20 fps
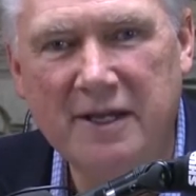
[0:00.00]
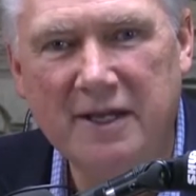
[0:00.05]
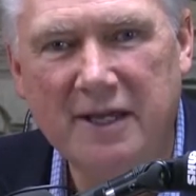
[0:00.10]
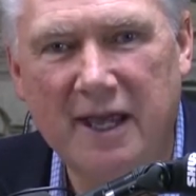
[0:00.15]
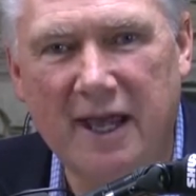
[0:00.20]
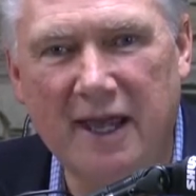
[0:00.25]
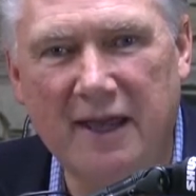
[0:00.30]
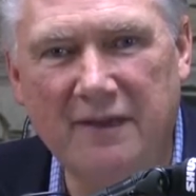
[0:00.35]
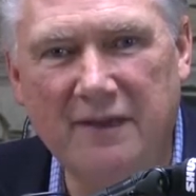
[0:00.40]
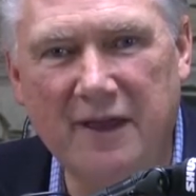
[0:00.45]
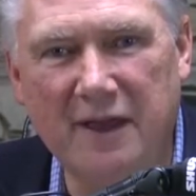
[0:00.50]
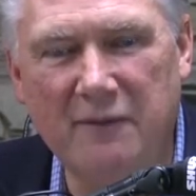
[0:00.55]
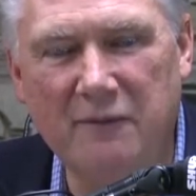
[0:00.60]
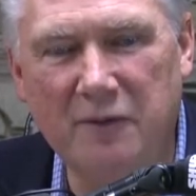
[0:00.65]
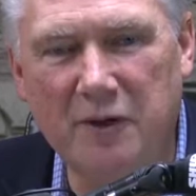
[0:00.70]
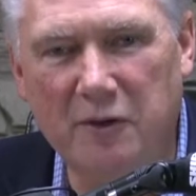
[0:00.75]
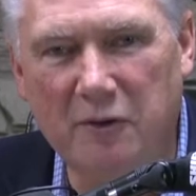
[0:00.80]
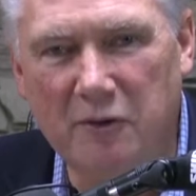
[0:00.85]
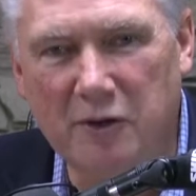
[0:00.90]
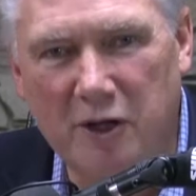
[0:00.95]
and then
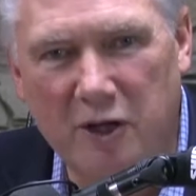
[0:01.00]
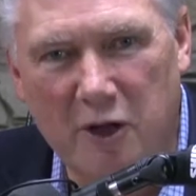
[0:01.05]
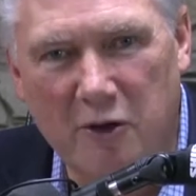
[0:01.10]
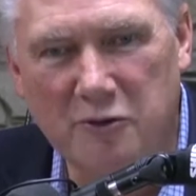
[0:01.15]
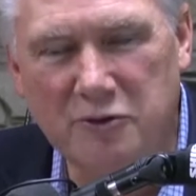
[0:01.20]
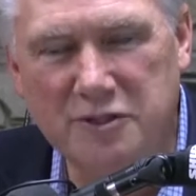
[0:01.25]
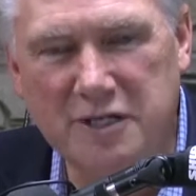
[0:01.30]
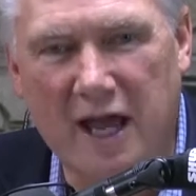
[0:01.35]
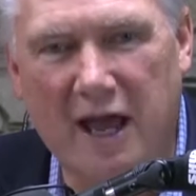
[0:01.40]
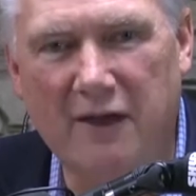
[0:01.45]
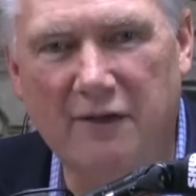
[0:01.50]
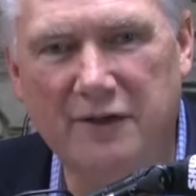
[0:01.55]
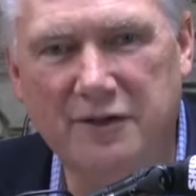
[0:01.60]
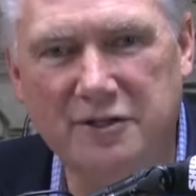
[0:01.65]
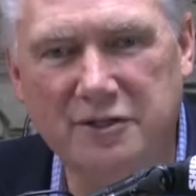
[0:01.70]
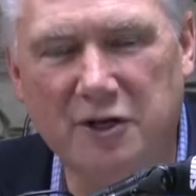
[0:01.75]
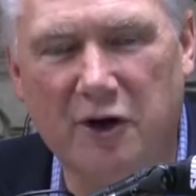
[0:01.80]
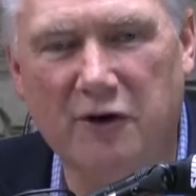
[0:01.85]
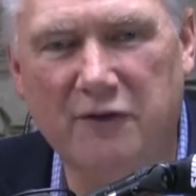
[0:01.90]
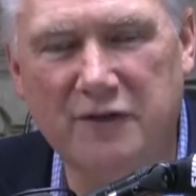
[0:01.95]
we'll close out the
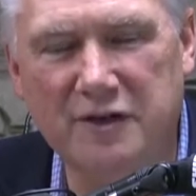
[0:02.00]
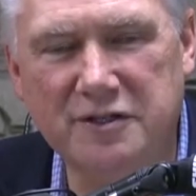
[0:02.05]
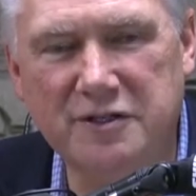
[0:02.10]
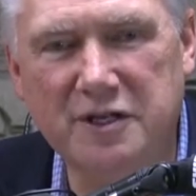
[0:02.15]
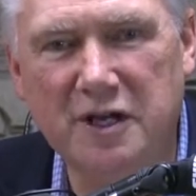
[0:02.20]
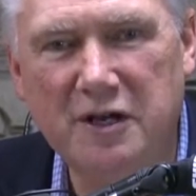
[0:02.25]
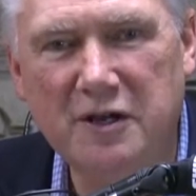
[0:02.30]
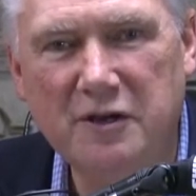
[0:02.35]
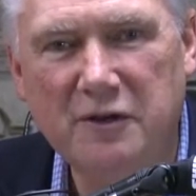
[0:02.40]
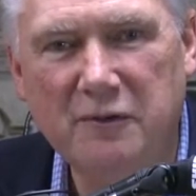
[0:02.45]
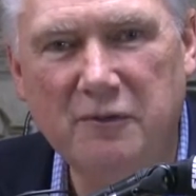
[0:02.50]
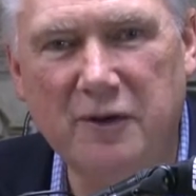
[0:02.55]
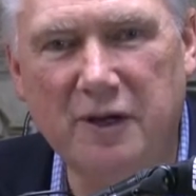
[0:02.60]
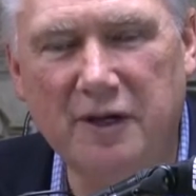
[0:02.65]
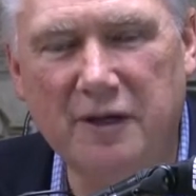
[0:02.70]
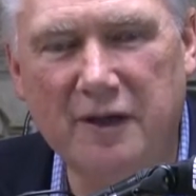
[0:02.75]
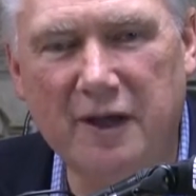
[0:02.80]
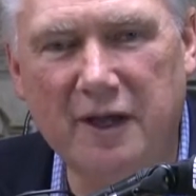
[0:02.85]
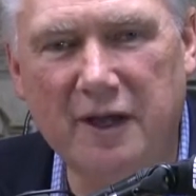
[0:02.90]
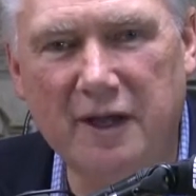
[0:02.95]
service
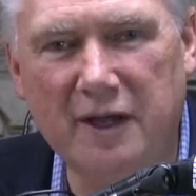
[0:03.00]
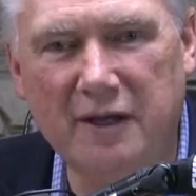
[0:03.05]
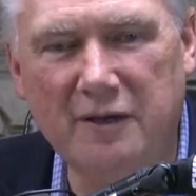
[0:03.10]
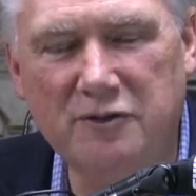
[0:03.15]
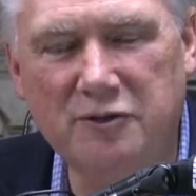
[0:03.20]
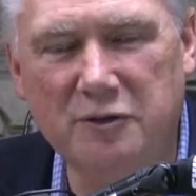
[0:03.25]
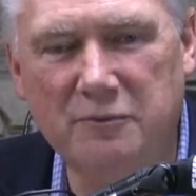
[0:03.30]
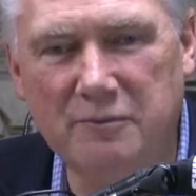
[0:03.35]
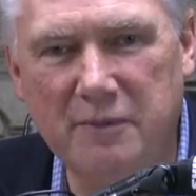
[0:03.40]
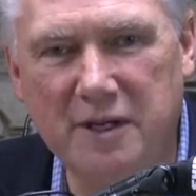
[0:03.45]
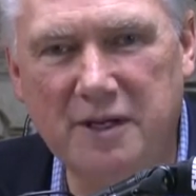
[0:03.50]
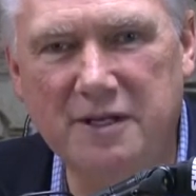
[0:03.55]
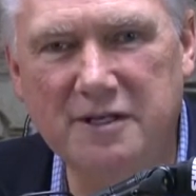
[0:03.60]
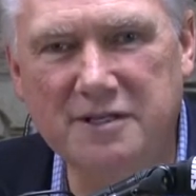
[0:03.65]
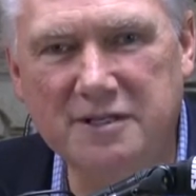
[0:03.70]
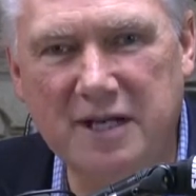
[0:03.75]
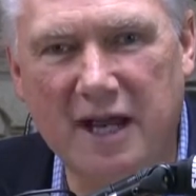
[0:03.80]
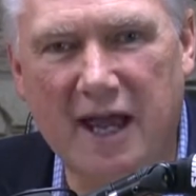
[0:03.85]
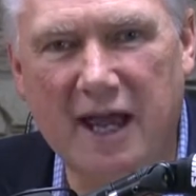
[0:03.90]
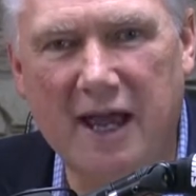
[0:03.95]
with a tremendous
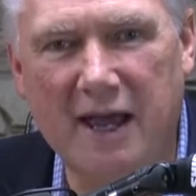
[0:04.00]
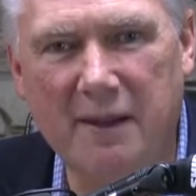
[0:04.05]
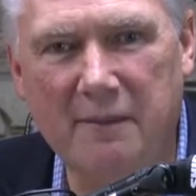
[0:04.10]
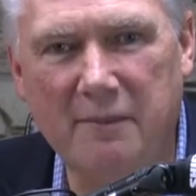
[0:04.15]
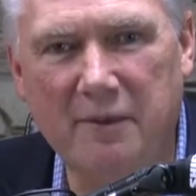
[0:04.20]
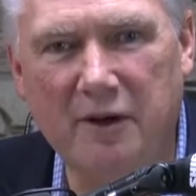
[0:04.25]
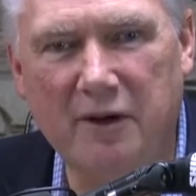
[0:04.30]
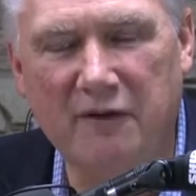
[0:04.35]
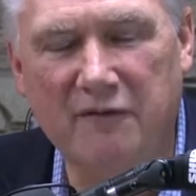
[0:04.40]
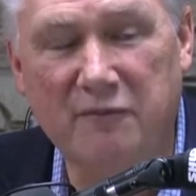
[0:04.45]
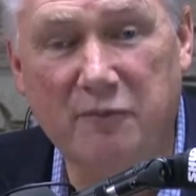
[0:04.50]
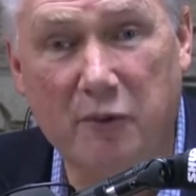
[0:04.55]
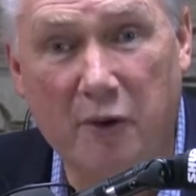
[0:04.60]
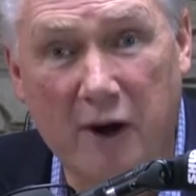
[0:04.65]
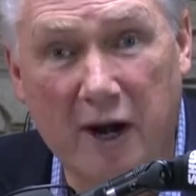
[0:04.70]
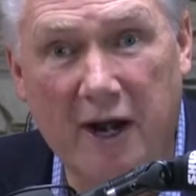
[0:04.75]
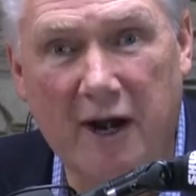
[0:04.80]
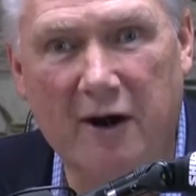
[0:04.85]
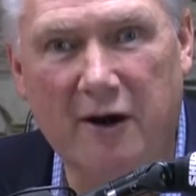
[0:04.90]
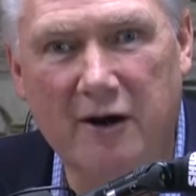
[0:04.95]
time of
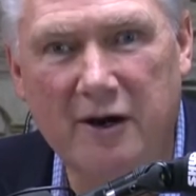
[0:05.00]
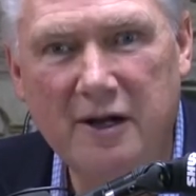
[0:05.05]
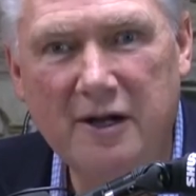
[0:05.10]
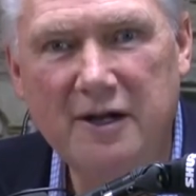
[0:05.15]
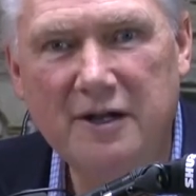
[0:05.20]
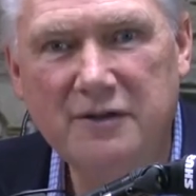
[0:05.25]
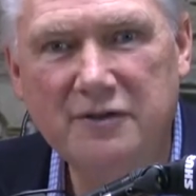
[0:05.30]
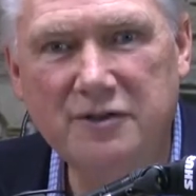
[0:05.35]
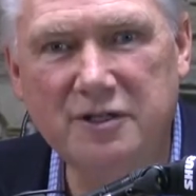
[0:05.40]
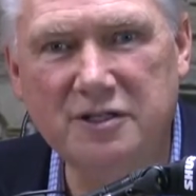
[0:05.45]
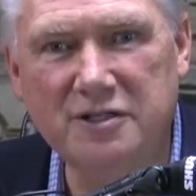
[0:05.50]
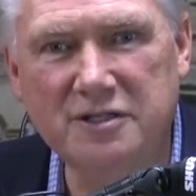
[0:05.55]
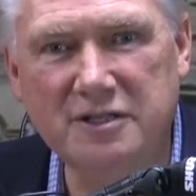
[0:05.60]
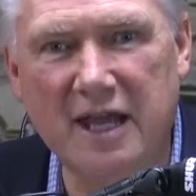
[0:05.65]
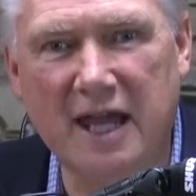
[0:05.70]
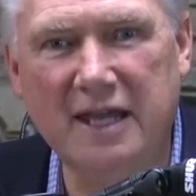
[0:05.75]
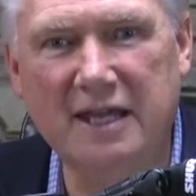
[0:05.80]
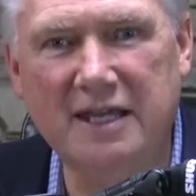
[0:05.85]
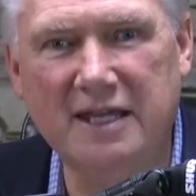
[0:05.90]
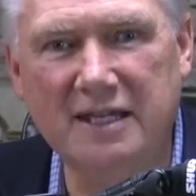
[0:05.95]
prayer, just
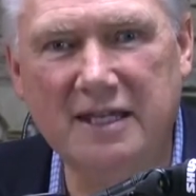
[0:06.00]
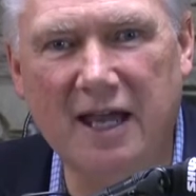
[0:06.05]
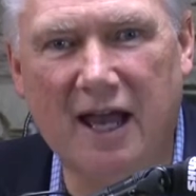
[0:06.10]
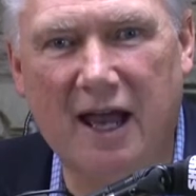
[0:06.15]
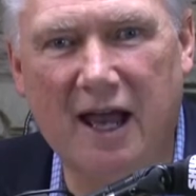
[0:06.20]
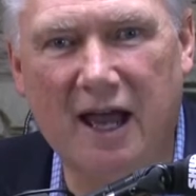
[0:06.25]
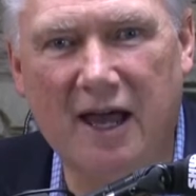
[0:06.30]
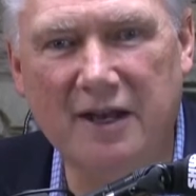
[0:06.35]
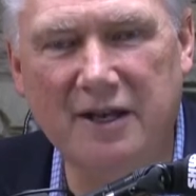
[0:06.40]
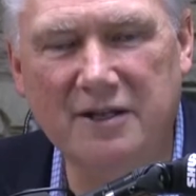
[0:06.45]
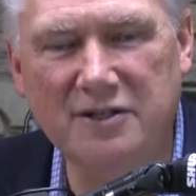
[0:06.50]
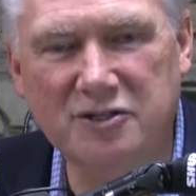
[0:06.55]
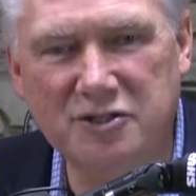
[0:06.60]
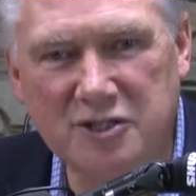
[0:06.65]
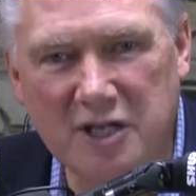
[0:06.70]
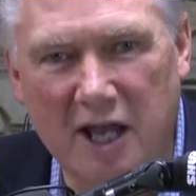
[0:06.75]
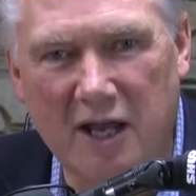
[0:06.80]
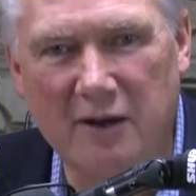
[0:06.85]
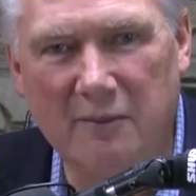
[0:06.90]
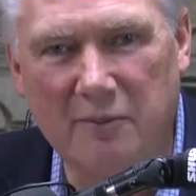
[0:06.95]
thanking God and
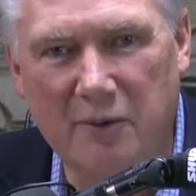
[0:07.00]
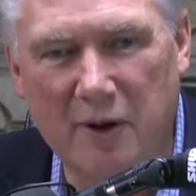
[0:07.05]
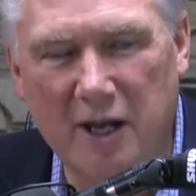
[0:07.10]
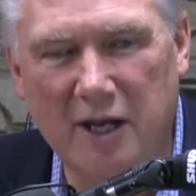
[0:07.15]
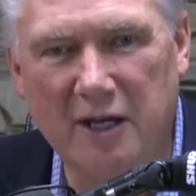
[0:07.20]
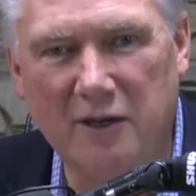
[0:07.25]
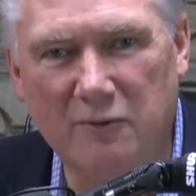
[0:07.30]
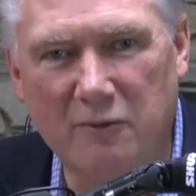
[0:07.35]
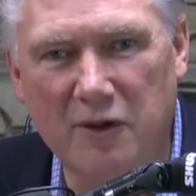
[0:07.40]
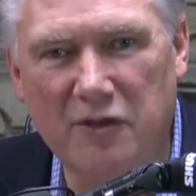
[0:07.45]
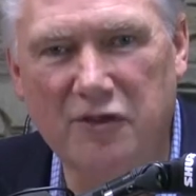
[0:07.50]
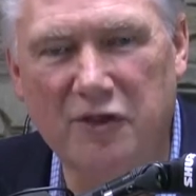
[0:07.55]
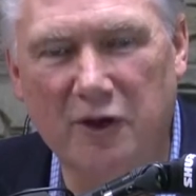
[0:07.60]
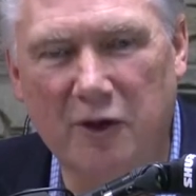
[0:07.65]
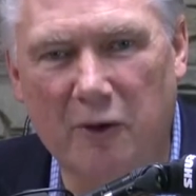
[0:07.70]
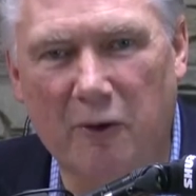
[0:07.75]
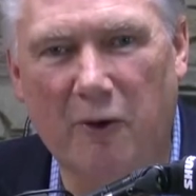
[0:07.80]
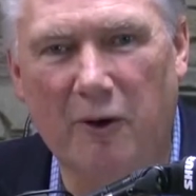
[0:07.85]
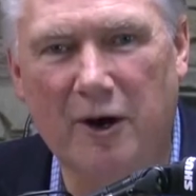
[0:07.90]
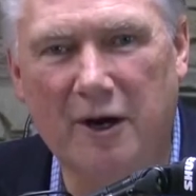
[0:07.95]
celebrating with the
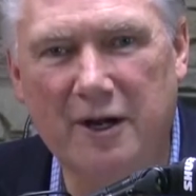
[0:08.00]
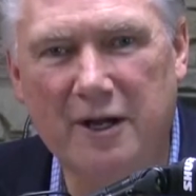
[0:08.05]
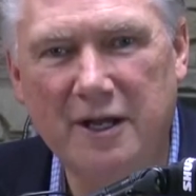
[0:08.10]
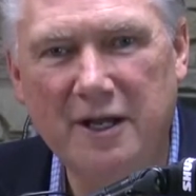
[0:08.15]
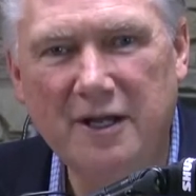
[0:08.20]
Lord